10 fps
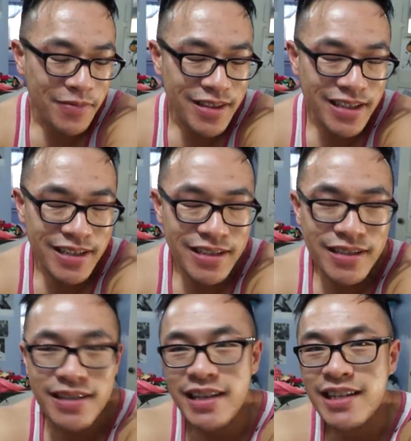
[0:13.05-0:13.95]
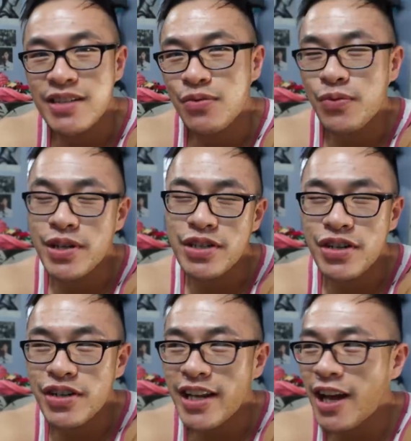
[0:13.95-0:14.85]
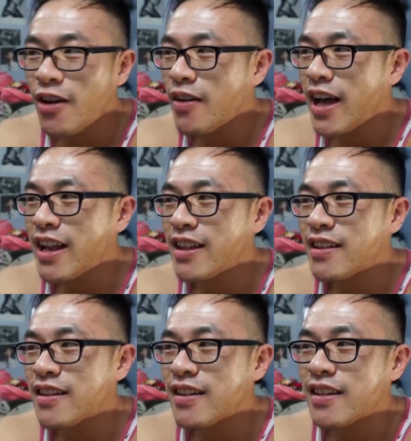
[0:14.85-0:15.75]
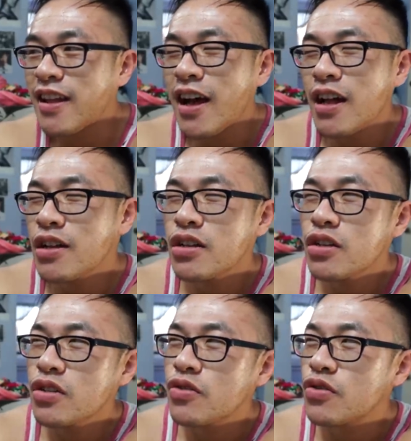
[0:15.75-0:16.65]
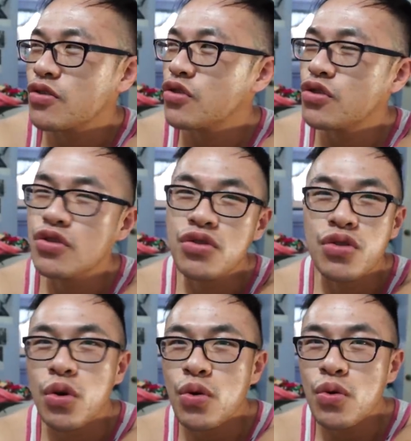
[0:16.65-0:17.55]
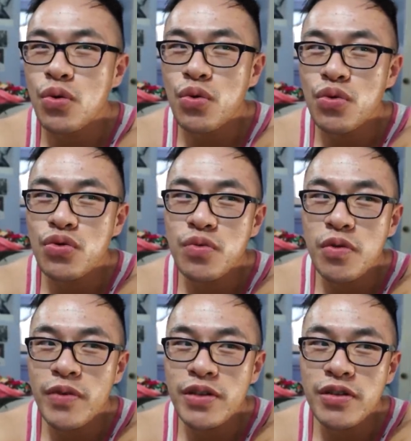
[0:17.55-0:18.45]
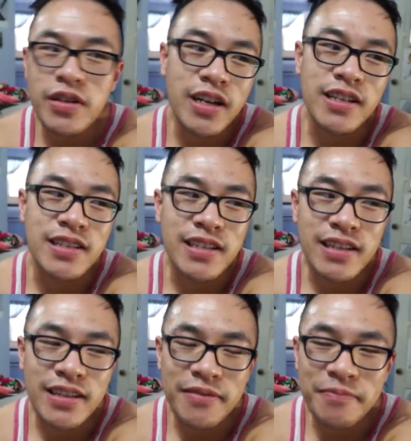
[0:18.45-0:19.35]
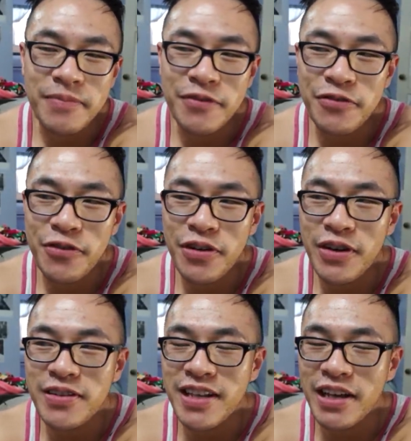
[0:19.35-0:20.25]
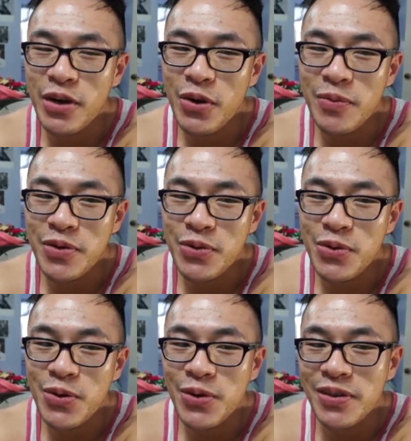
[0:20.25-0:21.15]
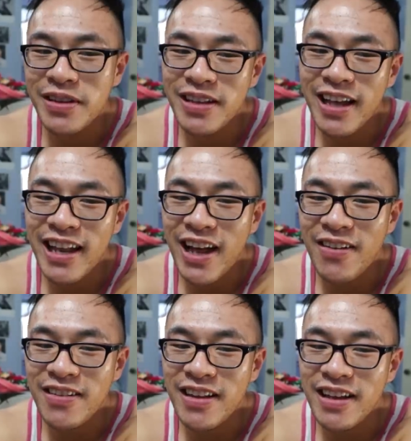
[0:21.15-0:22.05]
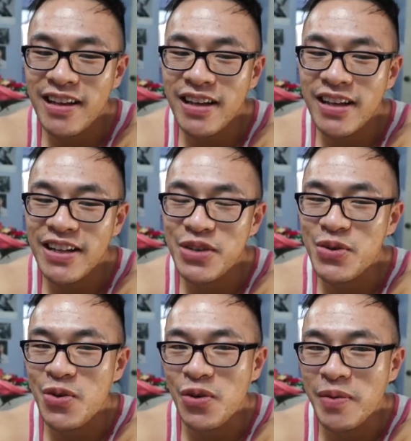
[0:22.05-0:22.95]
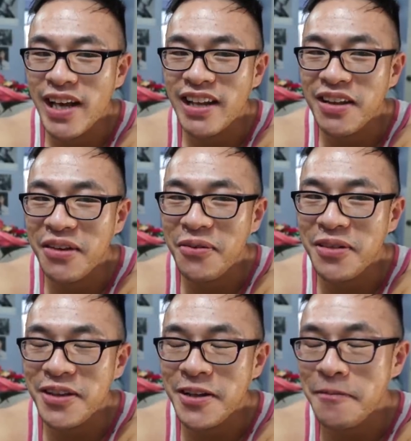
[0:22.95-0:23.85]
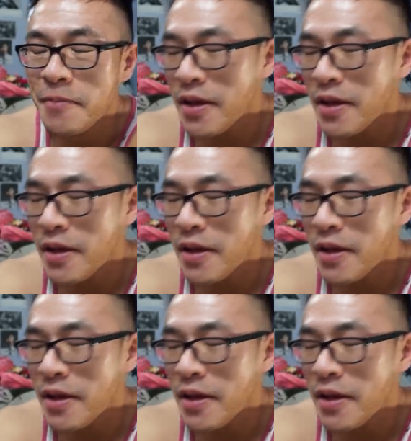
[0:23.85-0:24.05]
since it's winter now and it's not so super winter, because before it was like, oh, I'm so cold, and now it's like, it's cold, but I can deal with it.